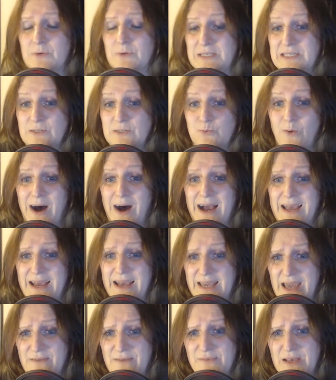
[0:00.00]
which is why I
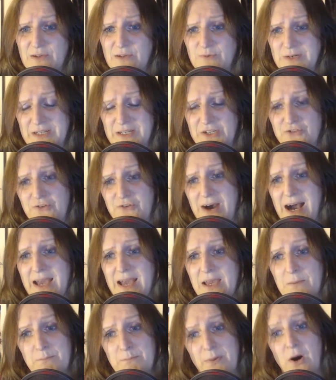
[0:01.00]
gave this one a try
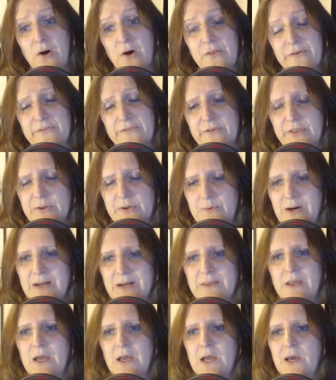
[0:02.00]
and bought this other one,